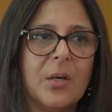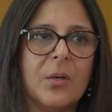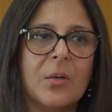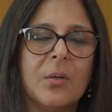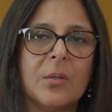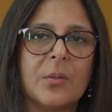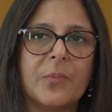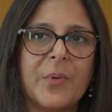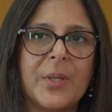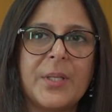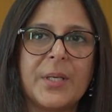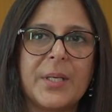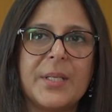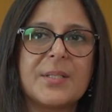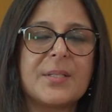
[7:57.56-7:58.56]
or
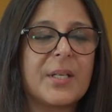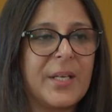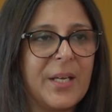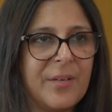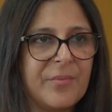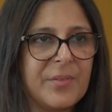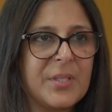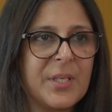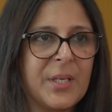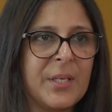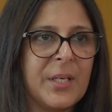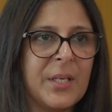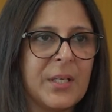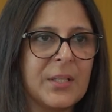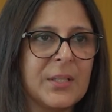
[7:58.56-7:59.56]
whether it's a
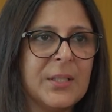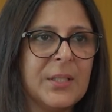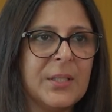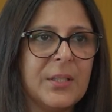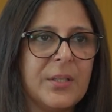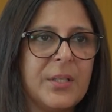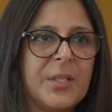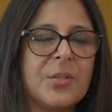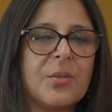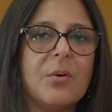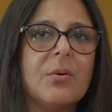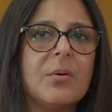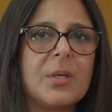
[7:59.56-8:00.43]
cafeteria. These all